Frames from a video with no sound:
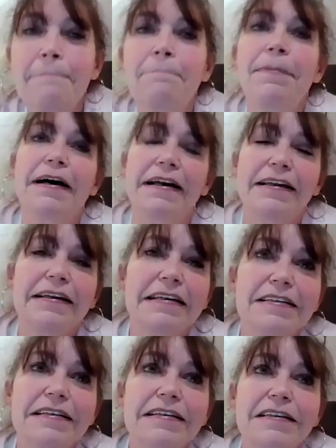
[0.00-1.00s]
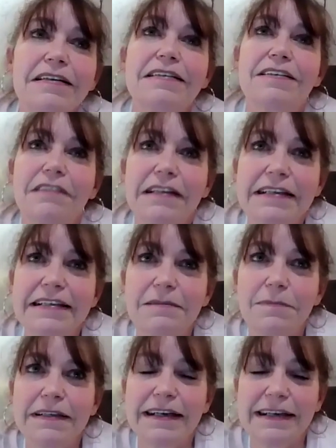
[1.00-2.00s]
But it's also really
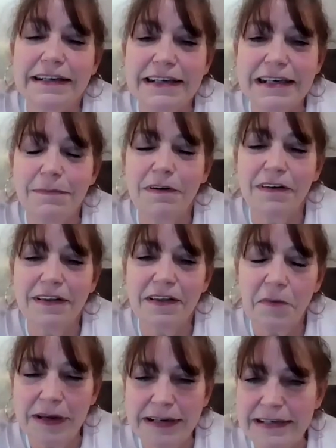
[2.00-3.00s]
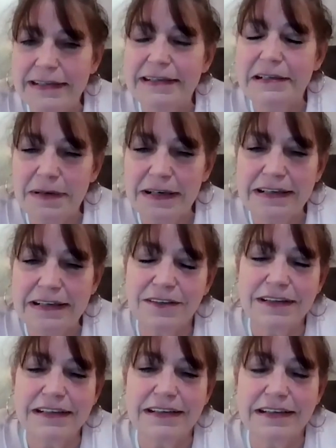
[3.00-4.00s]
simple to kind of keep everything the way it needs to be.
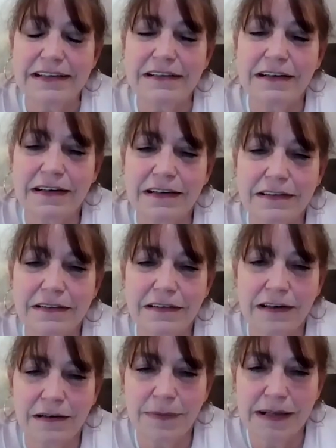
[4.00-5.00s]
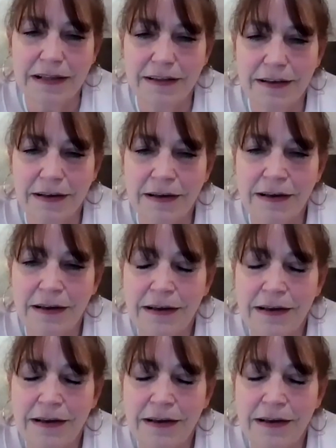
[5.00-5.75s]
So it's not a big thing.